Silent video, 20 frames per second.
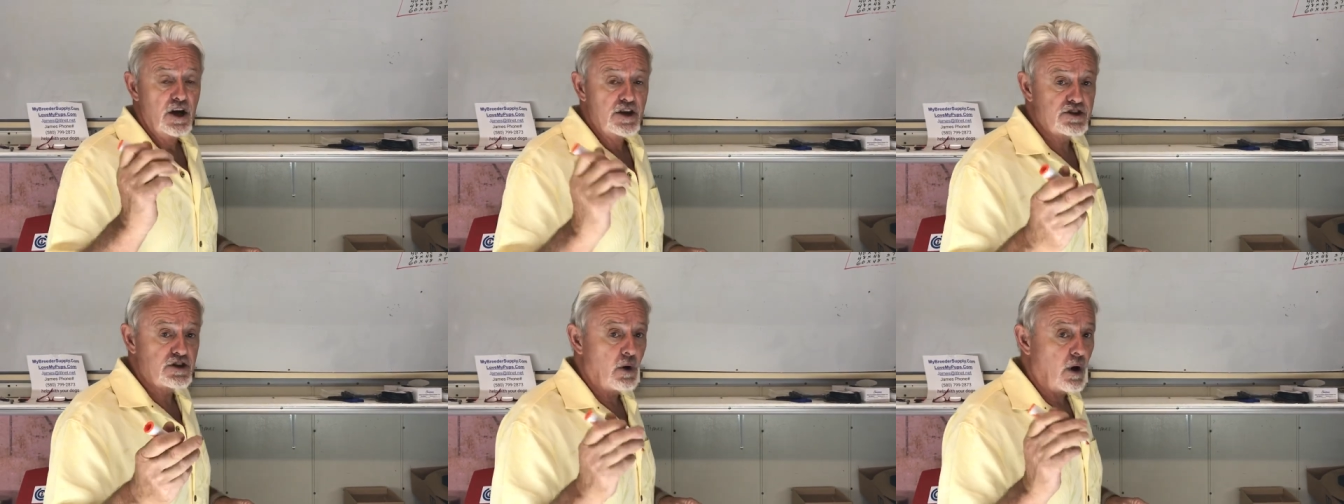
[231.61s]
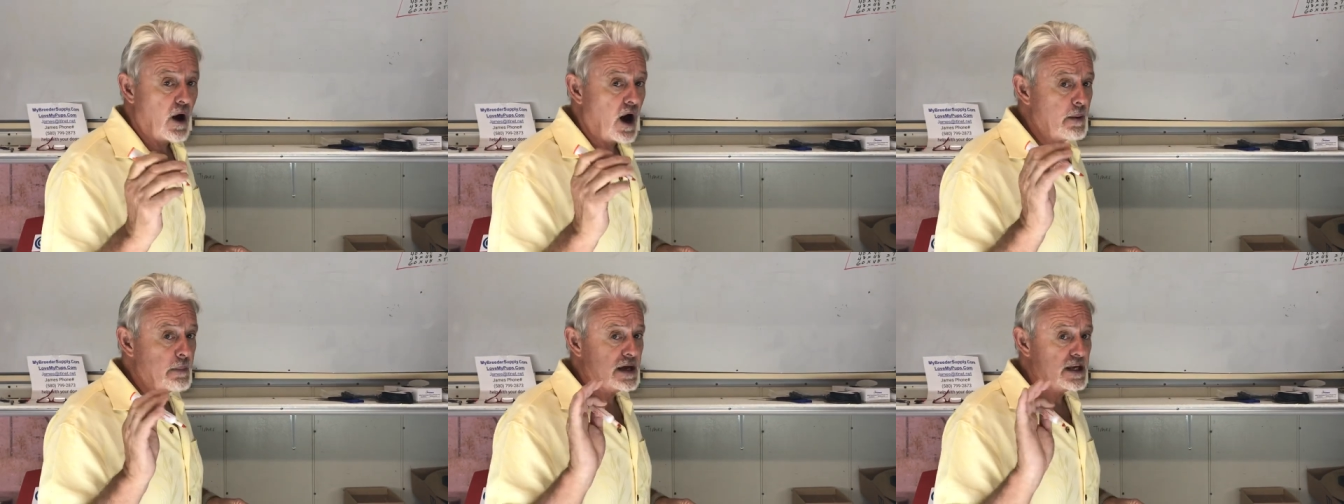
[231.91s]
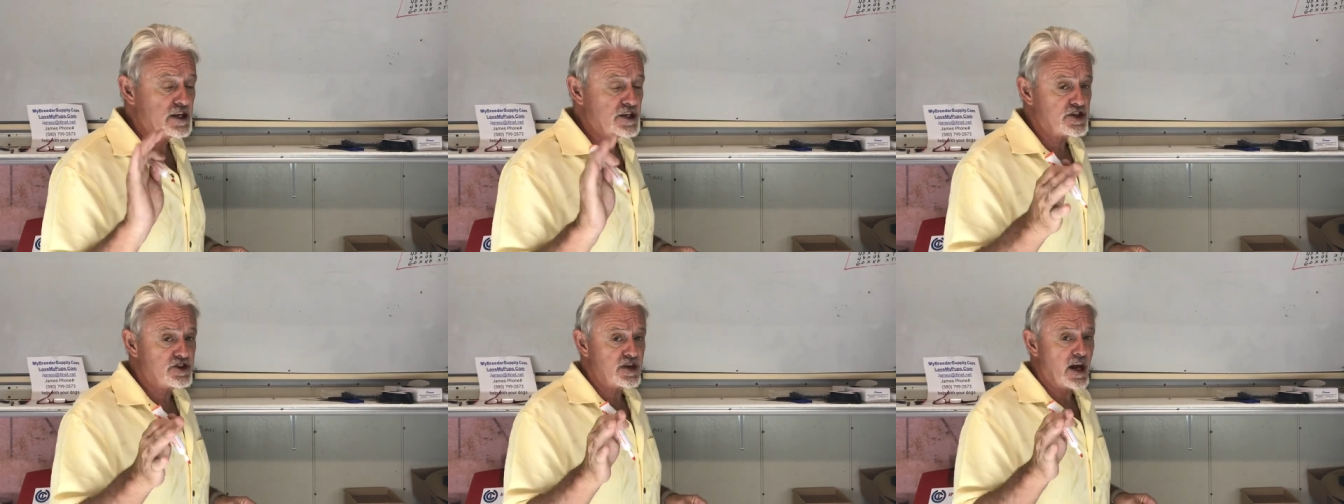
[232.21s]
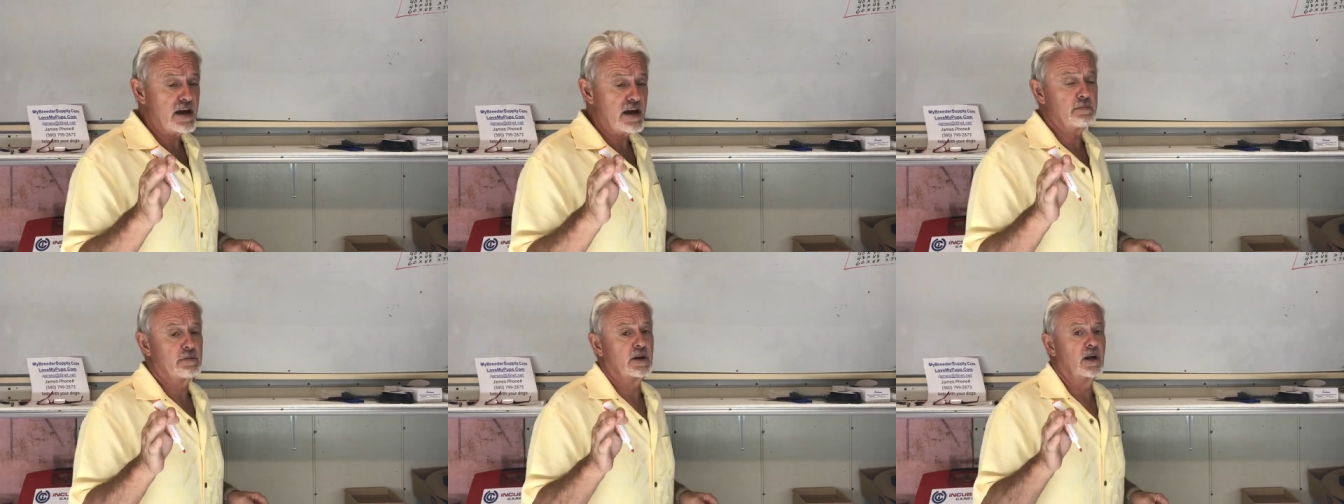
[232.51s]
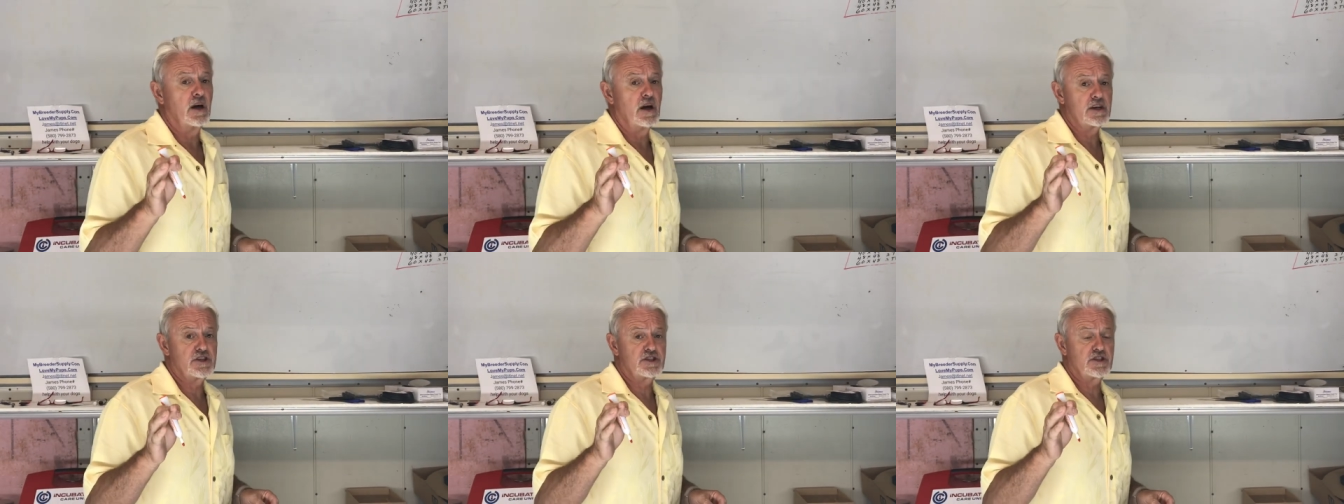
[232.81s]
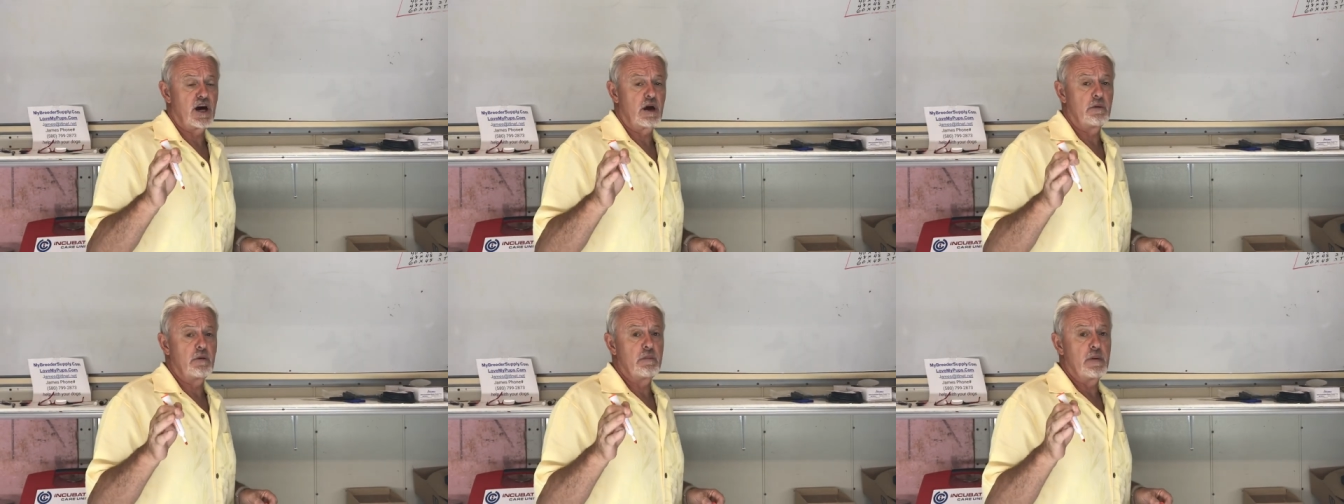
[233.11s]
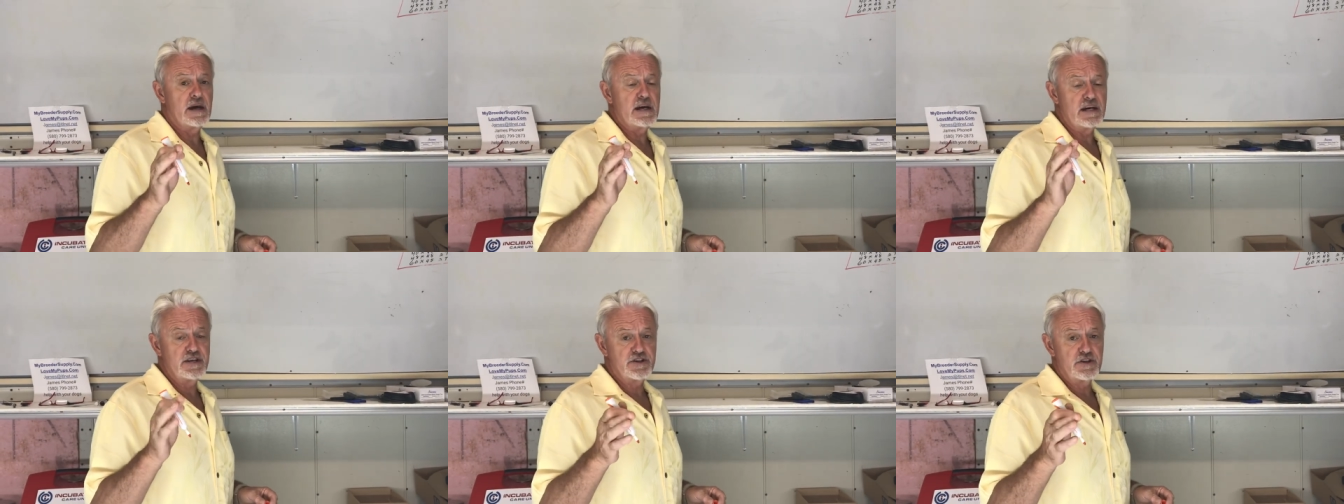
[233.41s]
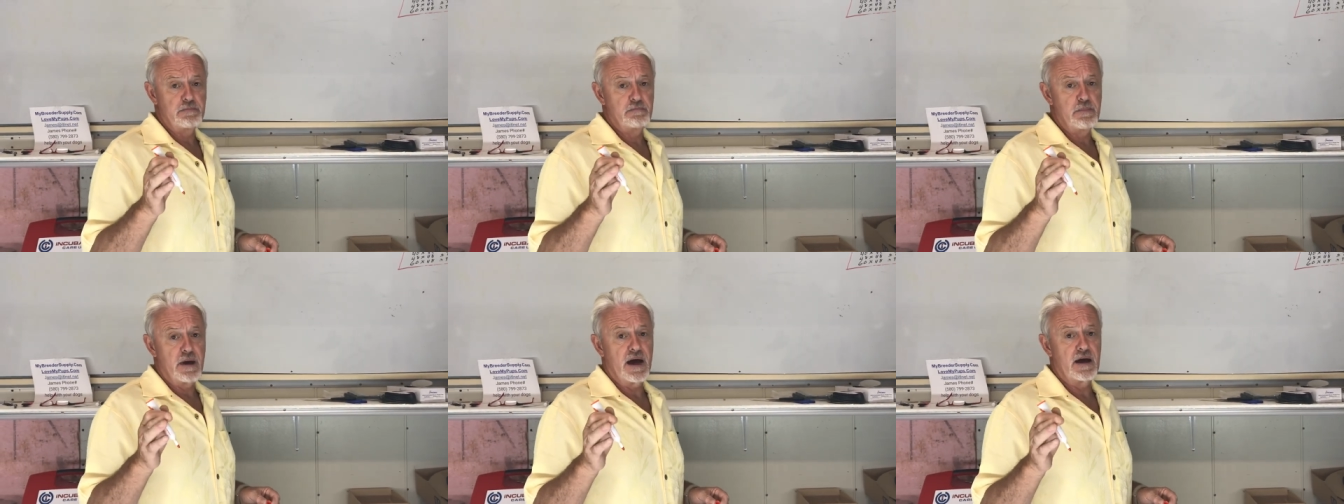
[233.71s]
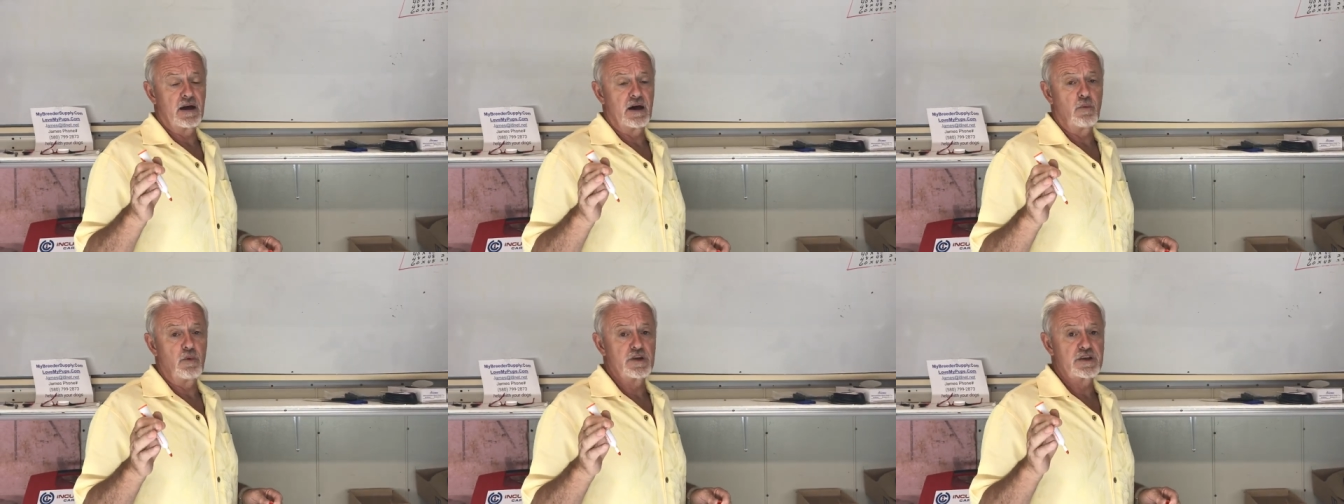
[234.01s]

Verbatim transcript: So I made a statement last time about Isabella,